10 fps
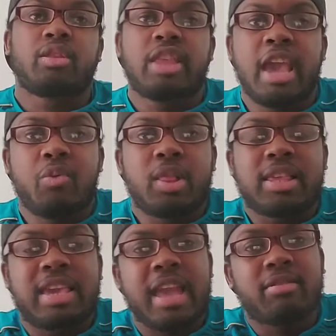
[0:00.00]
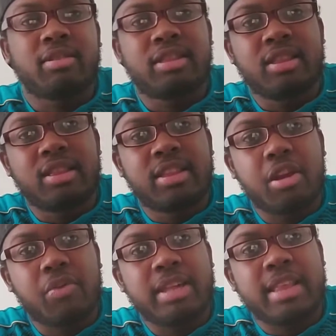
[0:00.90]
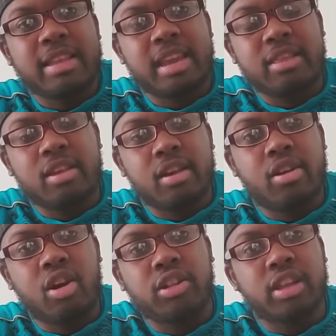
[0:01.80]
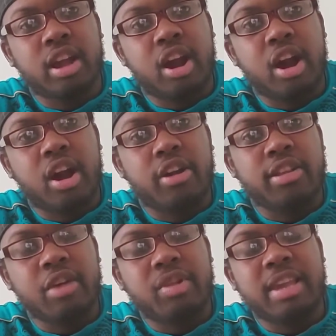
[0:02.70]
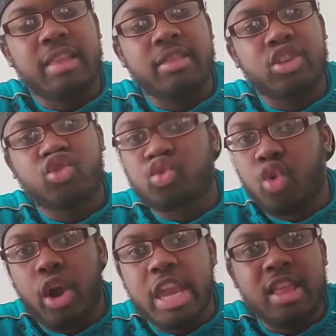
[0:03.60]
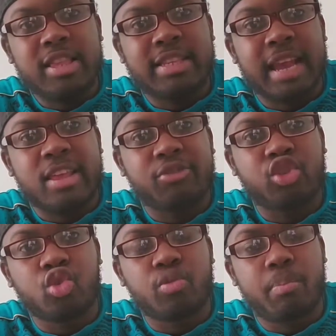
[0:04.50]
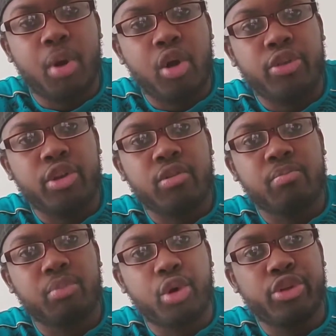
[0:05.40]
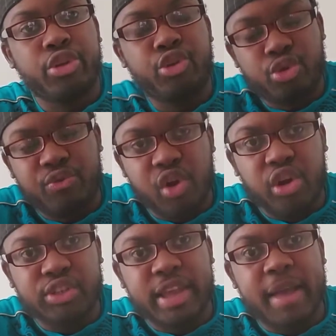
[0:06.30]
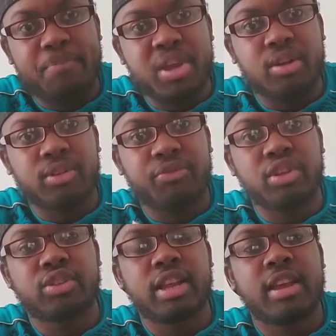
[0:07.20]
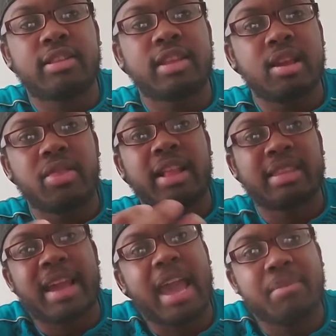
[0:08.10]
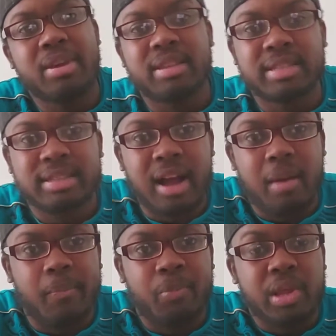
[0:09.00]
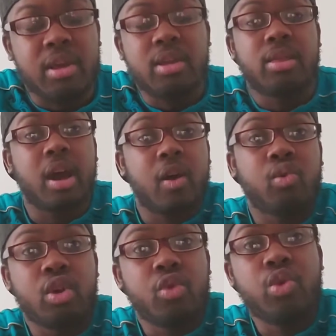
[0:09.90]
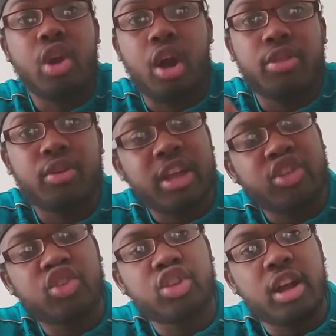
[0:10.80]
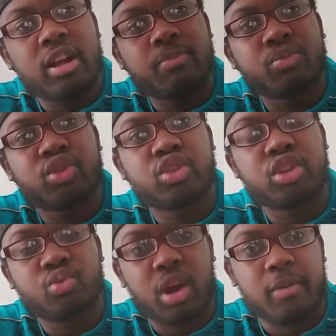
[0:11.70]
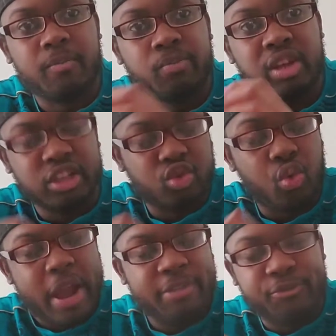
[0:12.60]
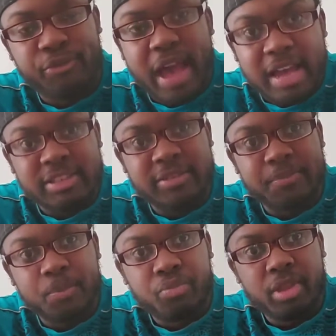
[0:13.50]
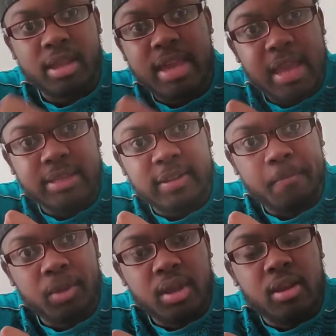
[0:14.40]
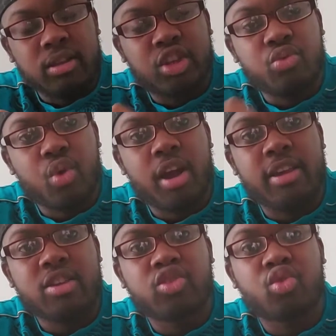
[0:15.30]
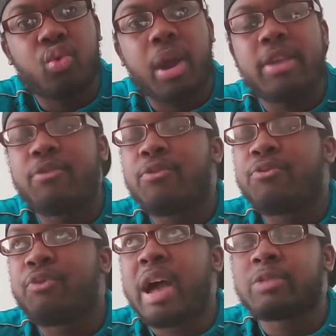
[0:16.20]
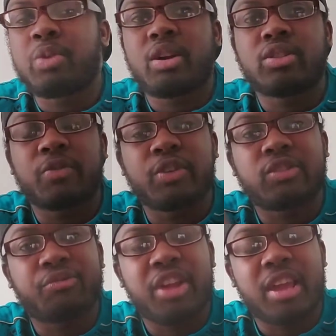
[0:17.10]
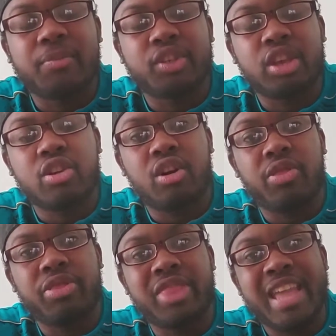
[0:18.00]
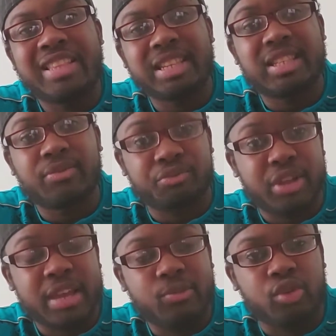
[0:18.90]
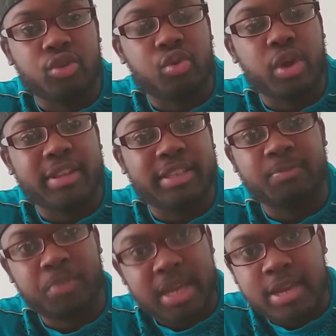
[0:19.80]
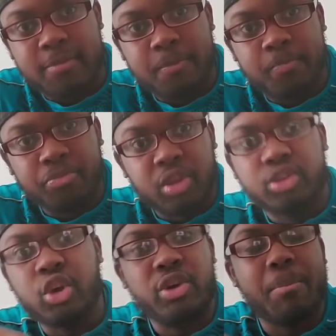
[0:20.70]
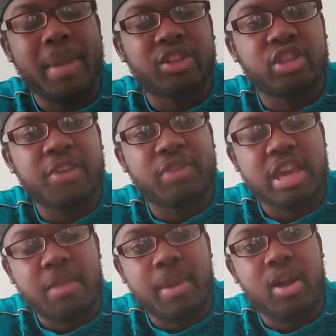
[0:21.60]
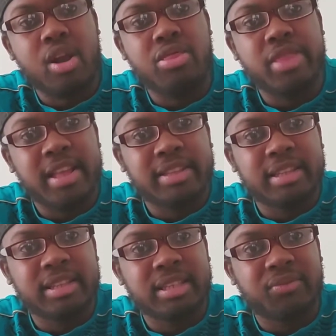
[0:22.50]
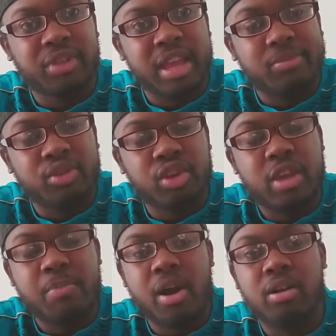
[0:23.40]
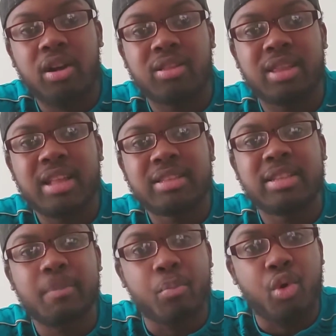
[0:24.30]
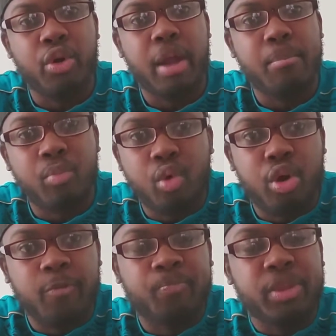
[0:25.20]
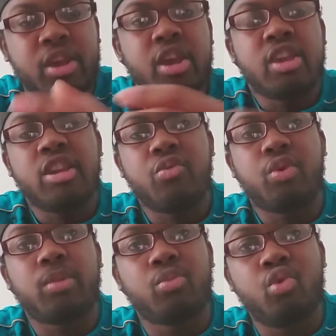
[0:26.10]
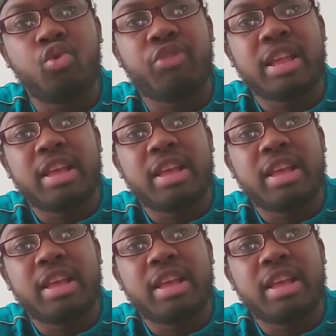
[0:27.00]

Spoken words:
they will get it cut. Or they will get destroyed inside of Shu border universe, and because of this, they think that time is stopped. Now, we all know that Shinra is quite fast. Yes, Shinra is quite fast because of his flames. He condenses his flames to create speed. So imagine if he keep on condensing his flames, keep on condensing it more and more, he will move